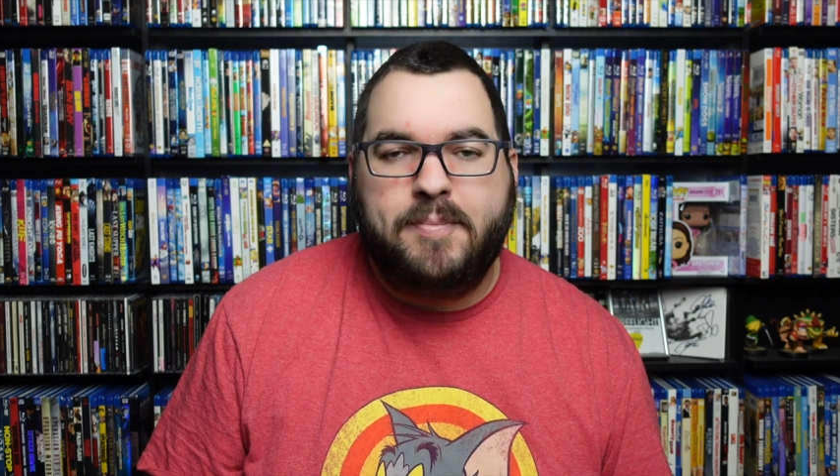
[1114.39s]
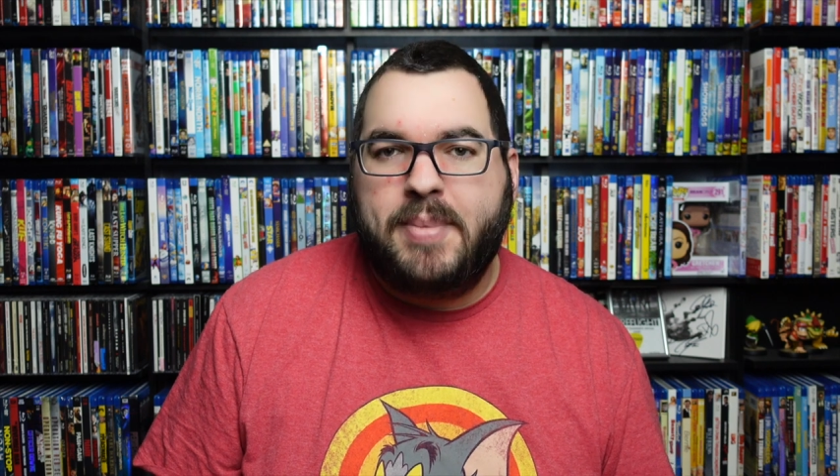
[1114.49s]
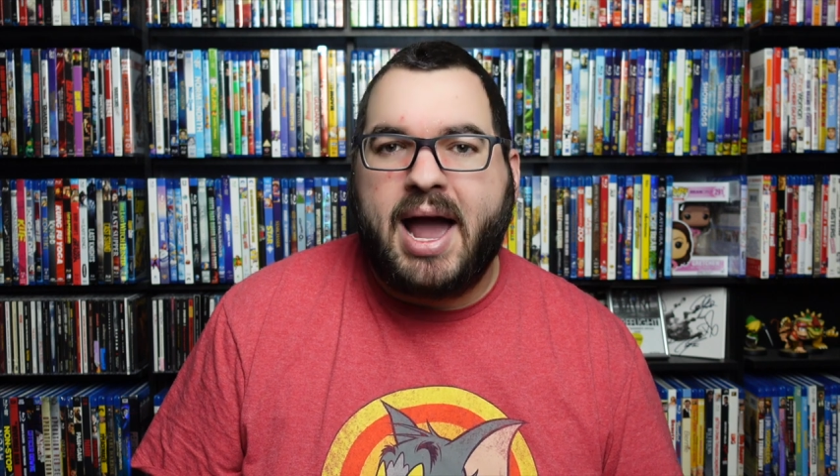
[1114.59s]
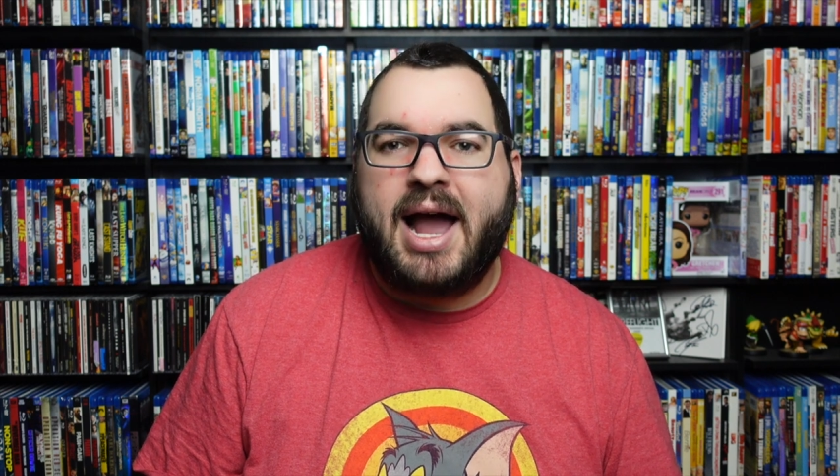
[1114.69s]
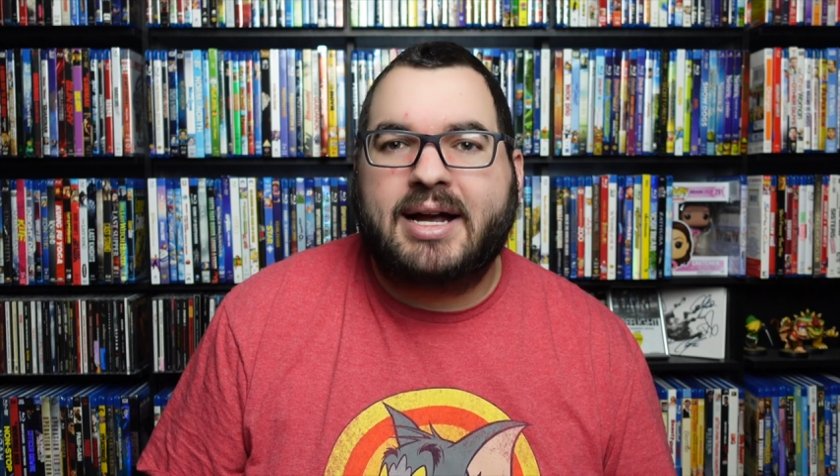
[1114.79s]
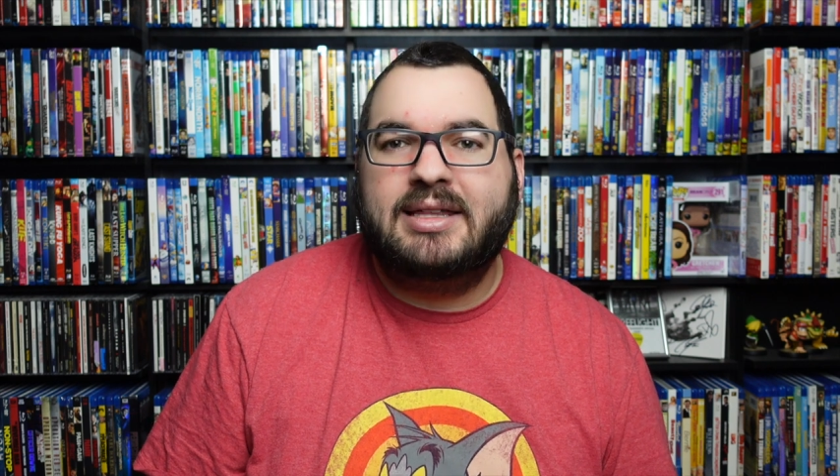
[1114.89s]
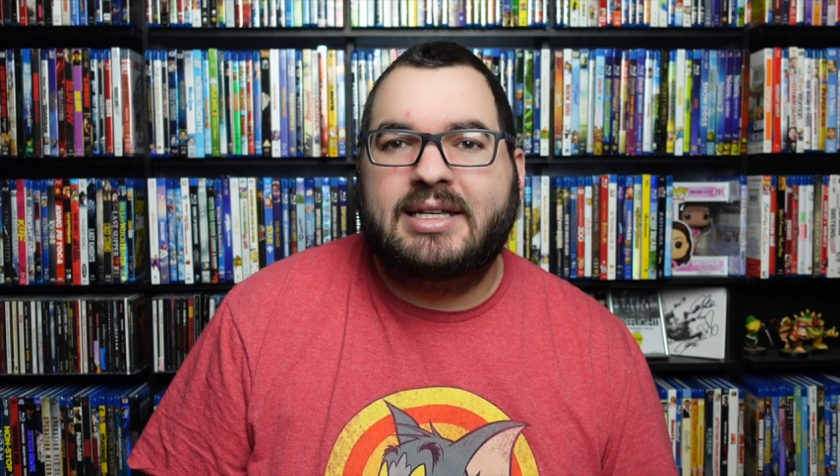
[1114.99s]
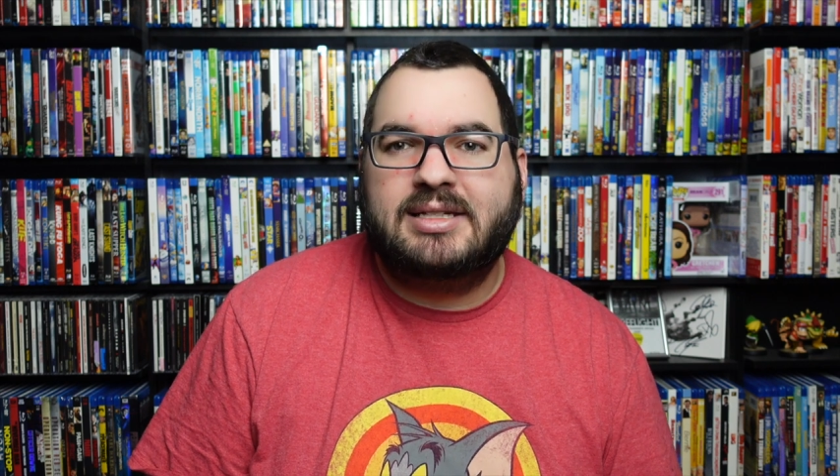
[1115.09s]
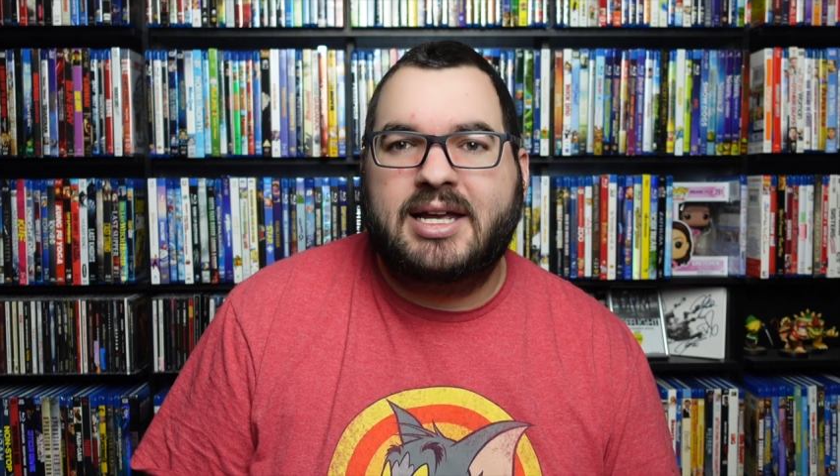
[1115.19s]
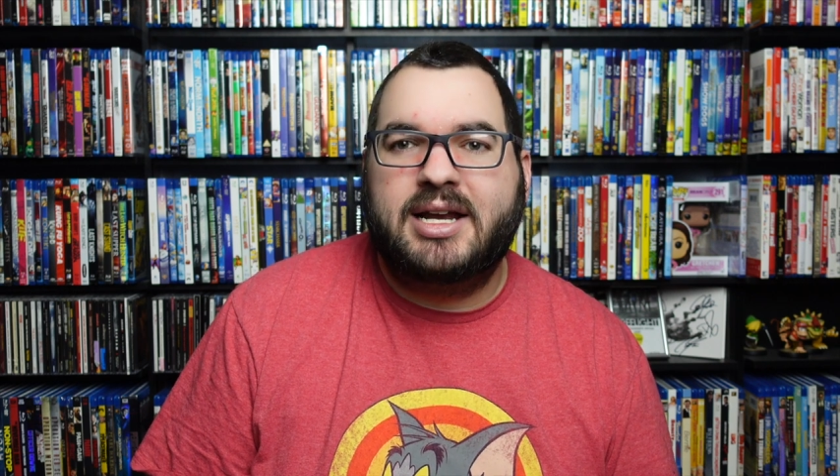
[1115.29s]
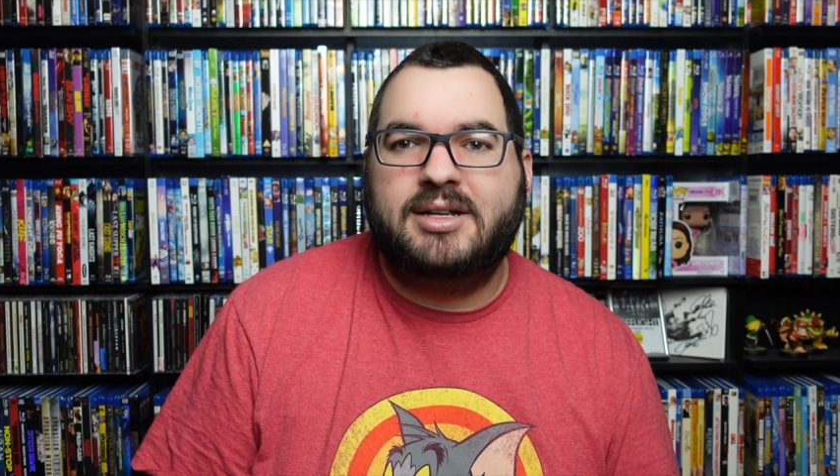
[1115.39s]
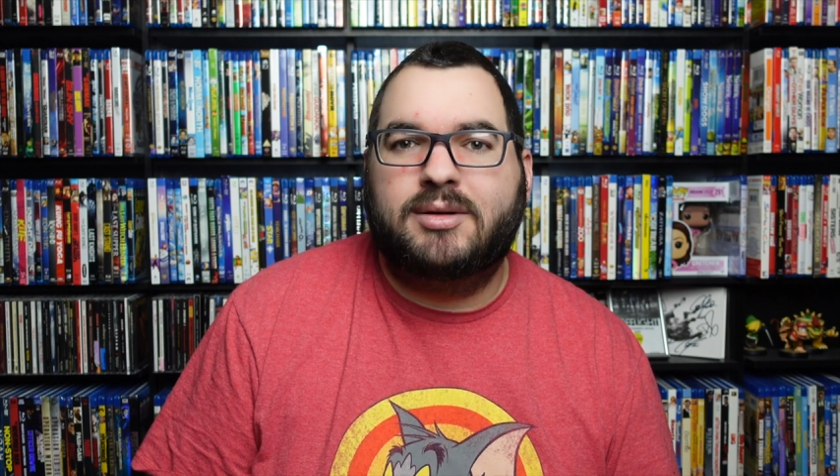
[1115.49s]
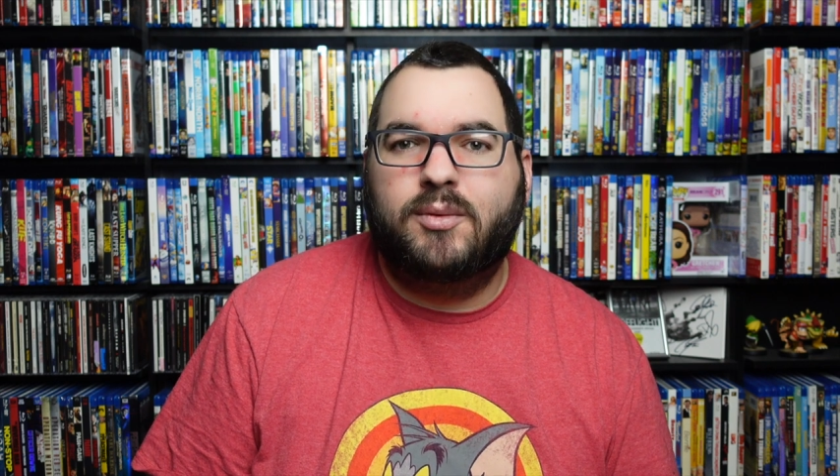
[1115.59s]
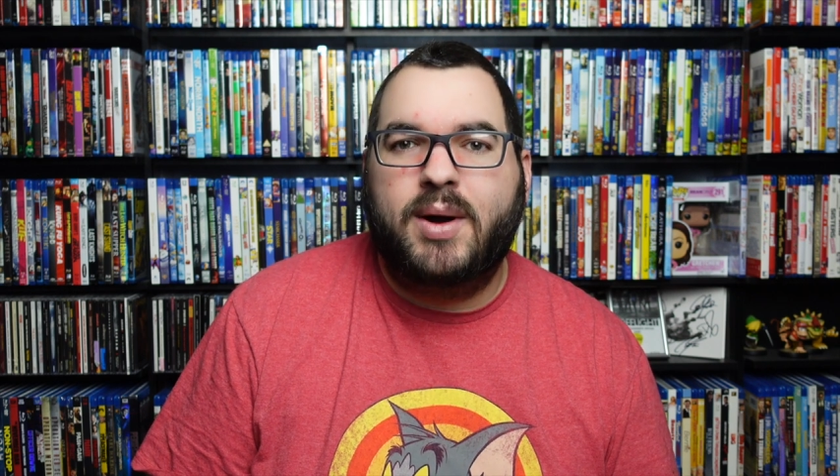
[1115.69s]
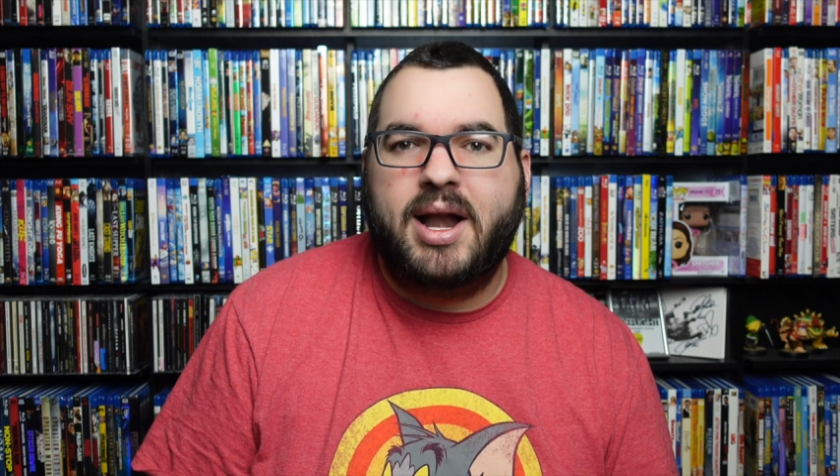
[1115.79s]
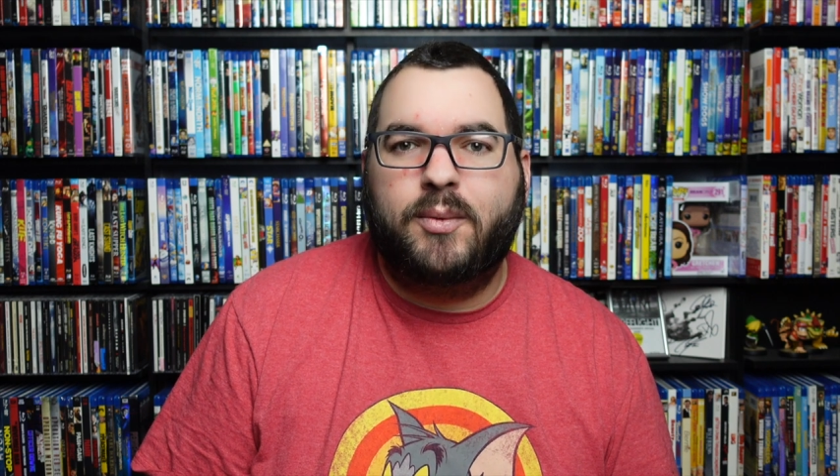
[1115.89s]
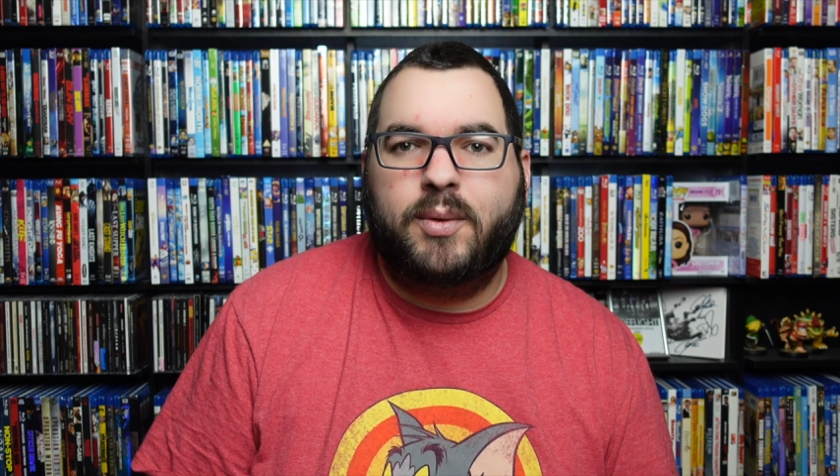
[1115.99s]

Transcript: pack these in when